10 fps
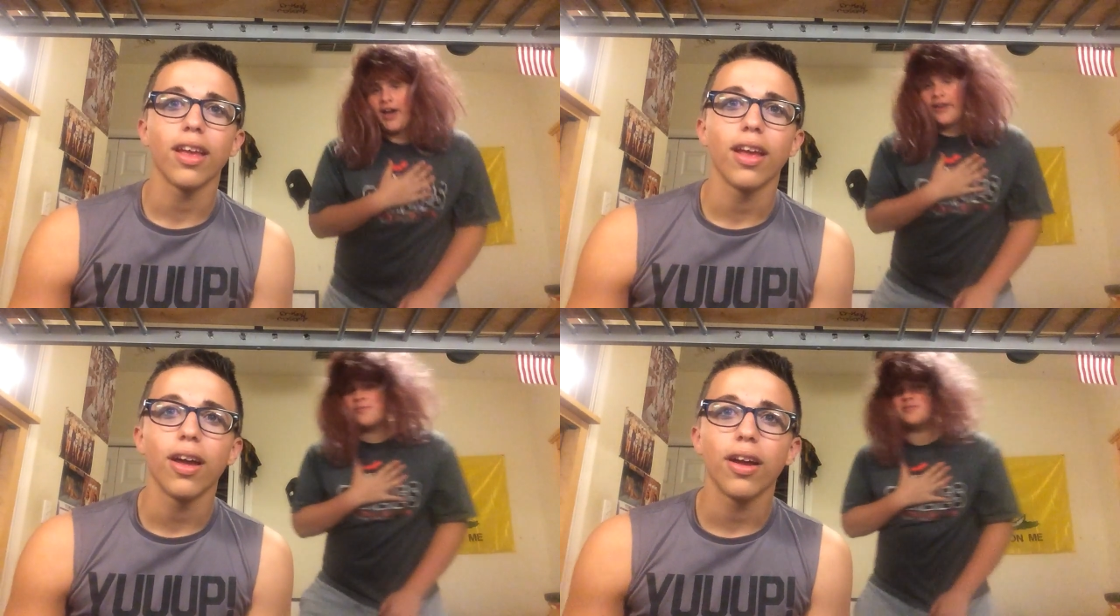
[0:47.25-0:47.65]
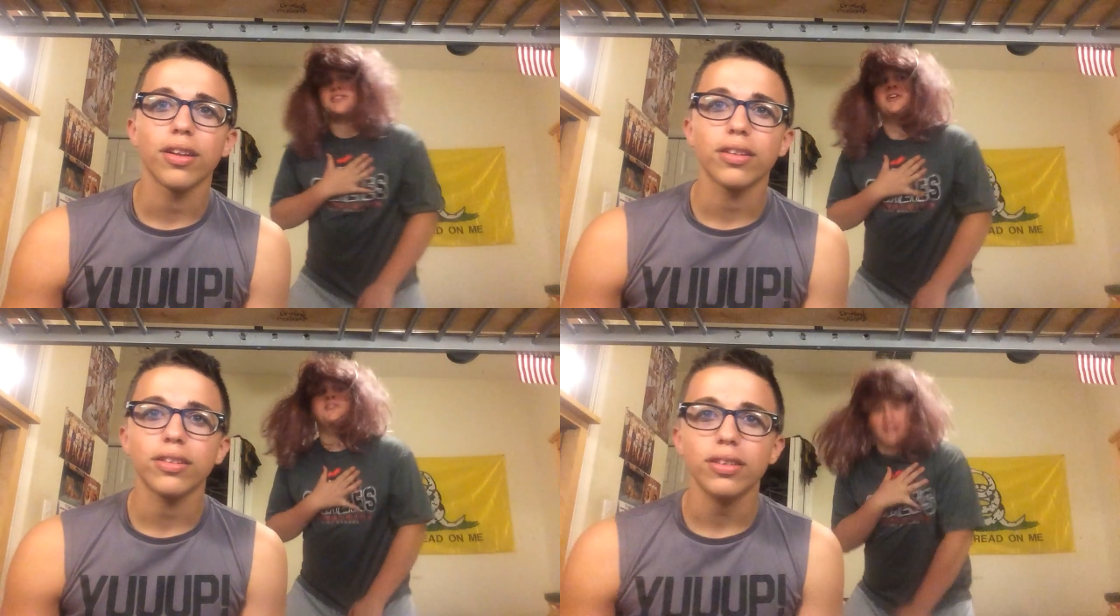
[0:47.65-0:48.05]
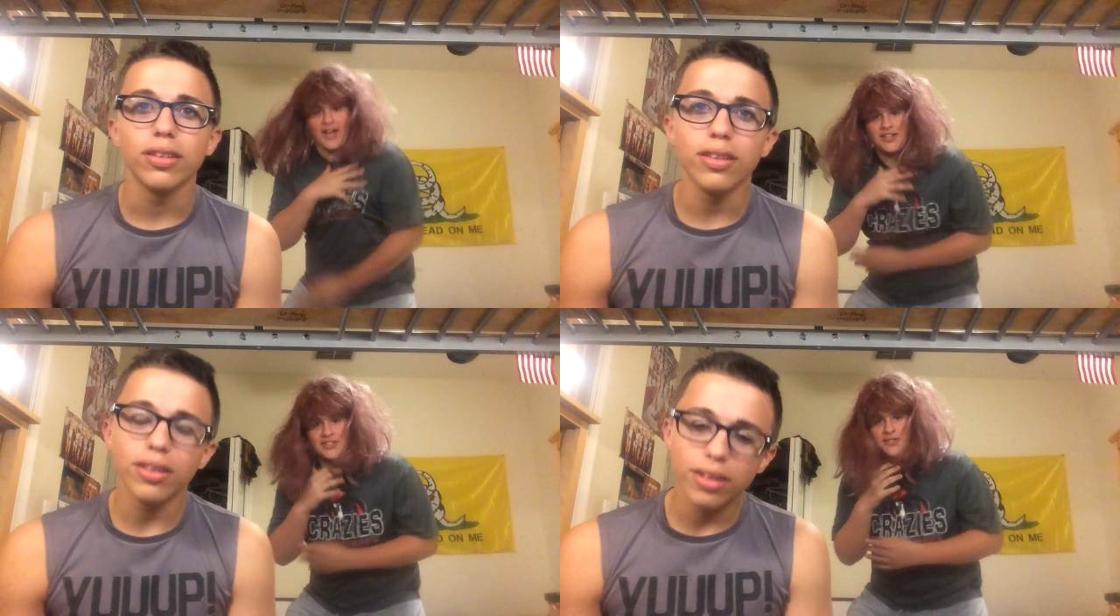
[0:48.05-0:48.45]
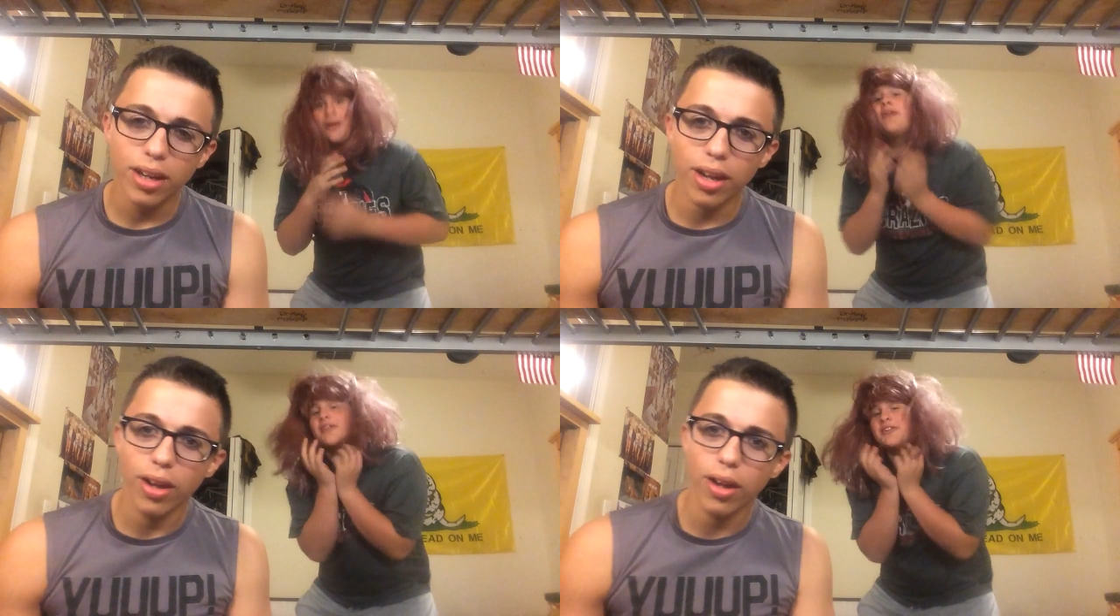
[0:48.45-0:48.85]
I am so
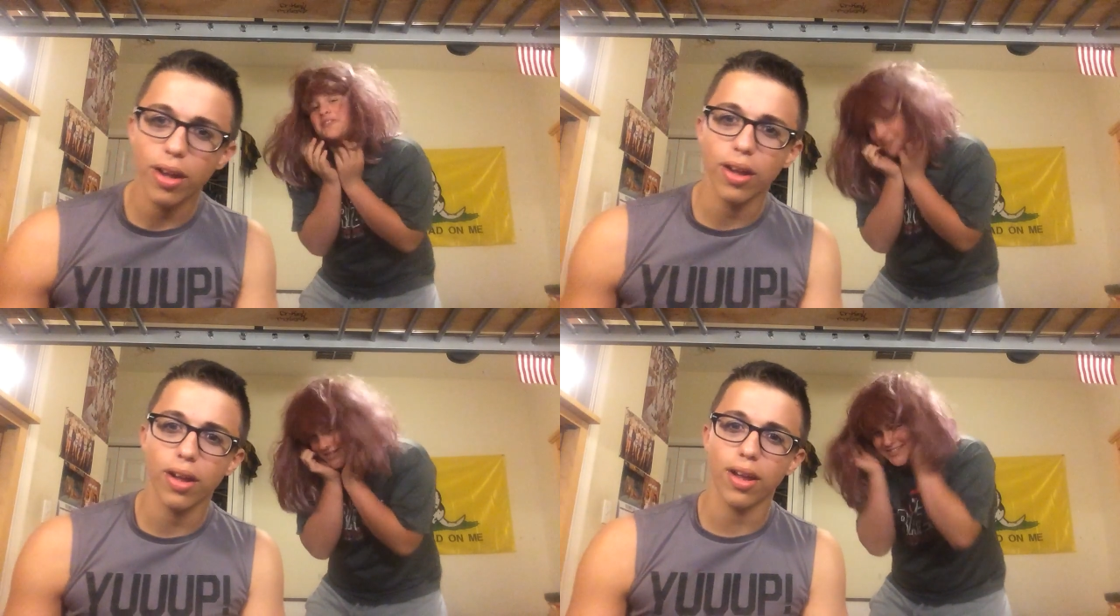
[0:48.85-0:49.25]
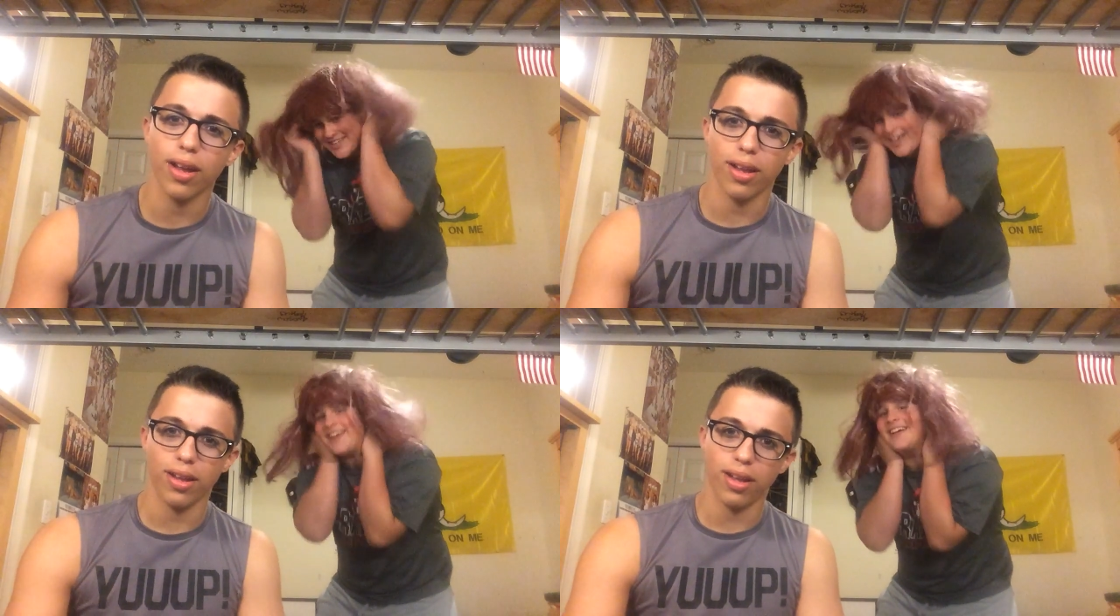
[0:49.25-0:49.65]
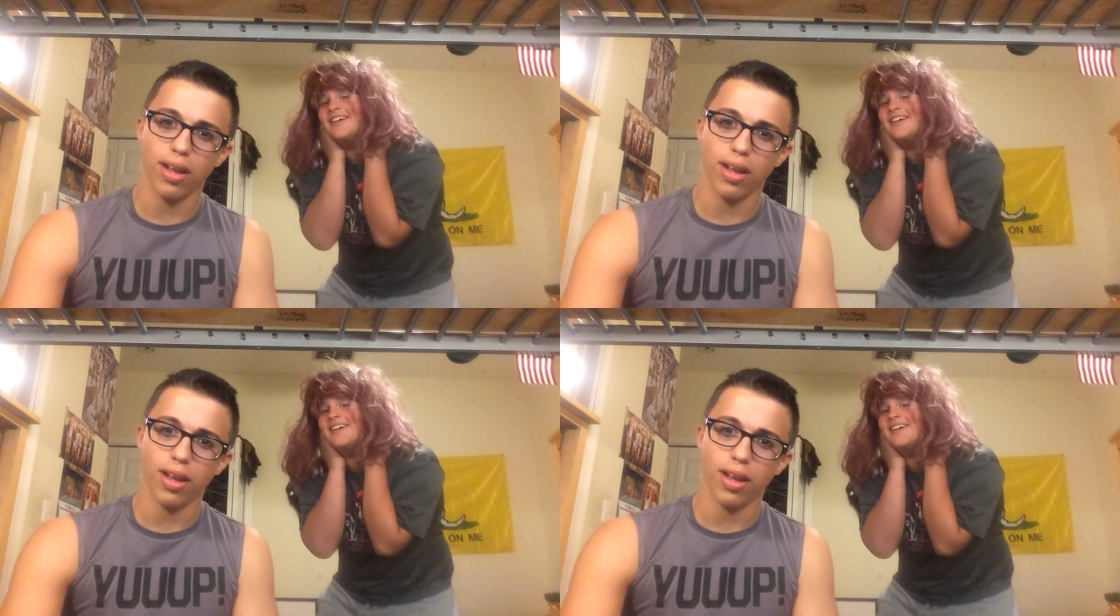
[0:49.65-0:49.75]
touched by what you just said.